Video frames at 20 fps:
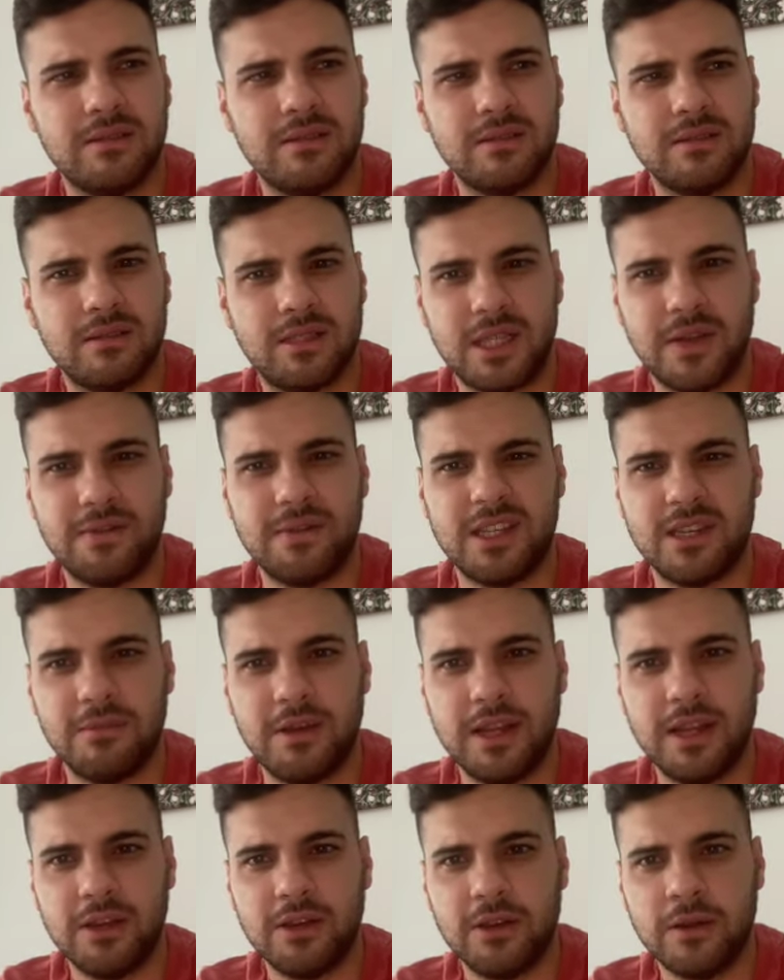70
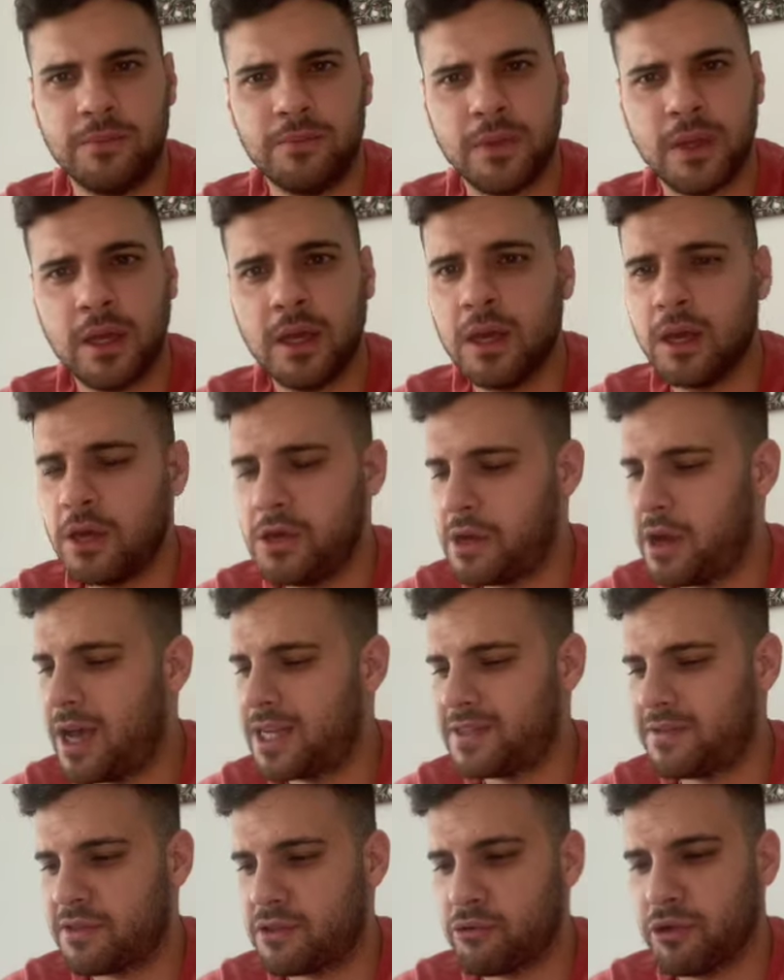million. You guys
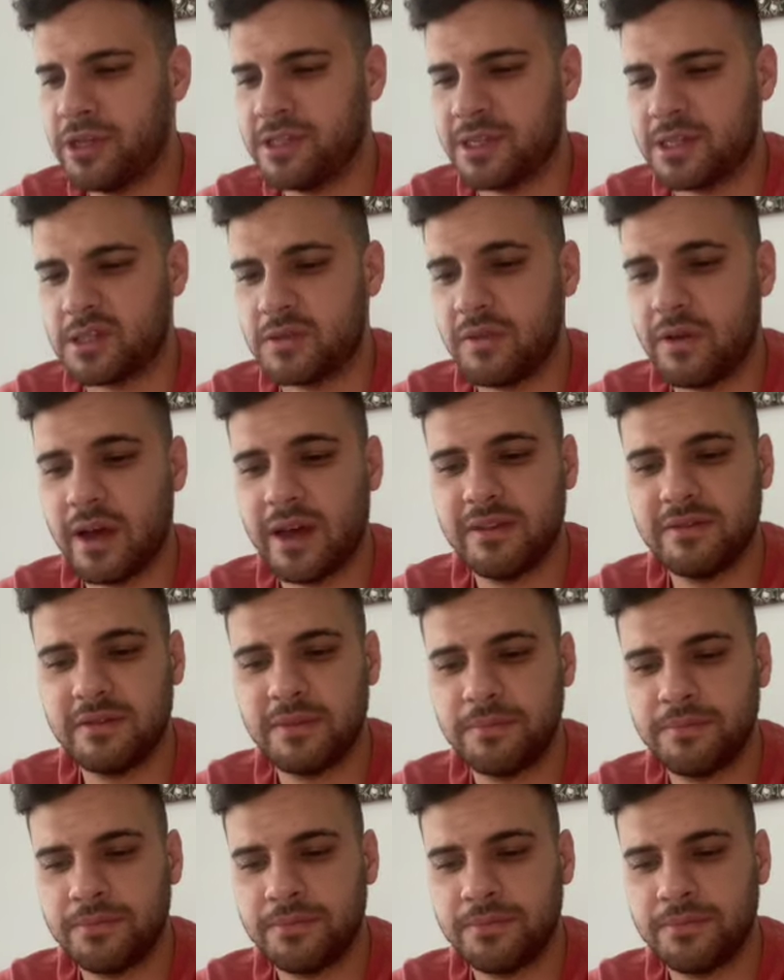have 365.